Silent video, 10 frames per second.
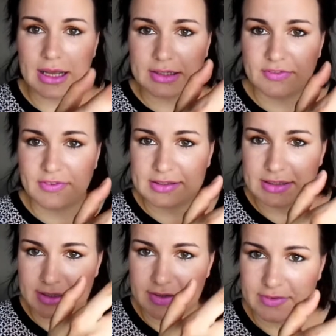like the fact
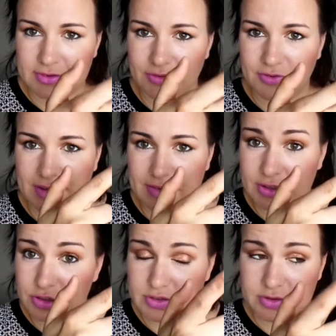that it has got a flat
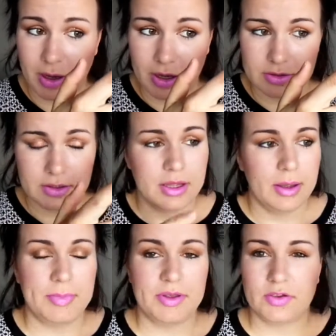edge as well,
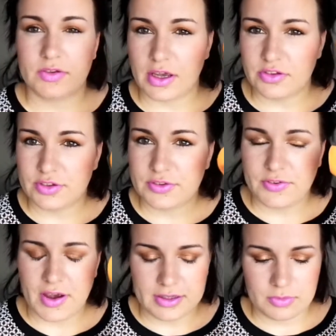because I just
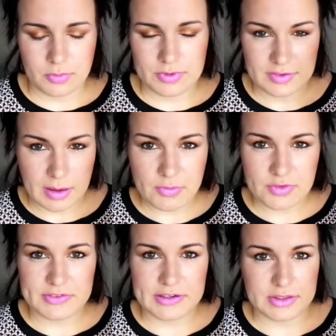find with some of
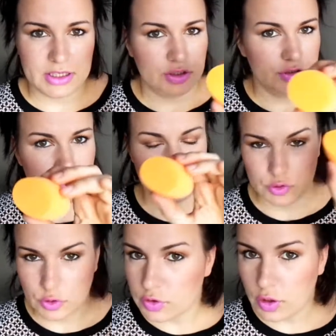the foundations,
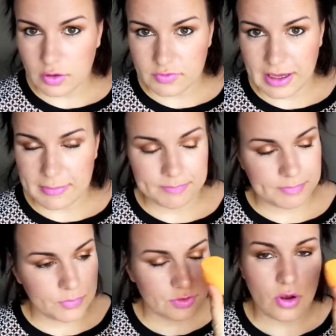not all of them,
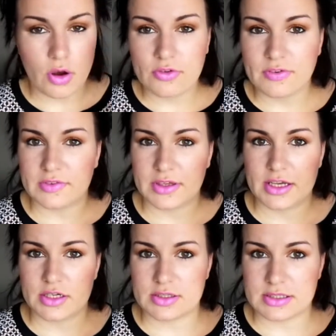not all
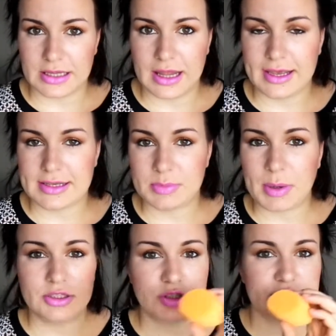foundations like a
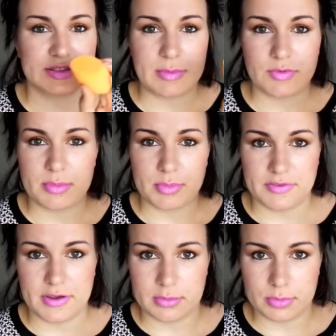sponge, some of them
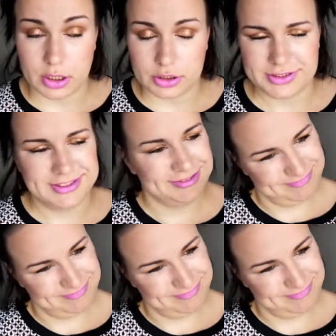prefer a brush.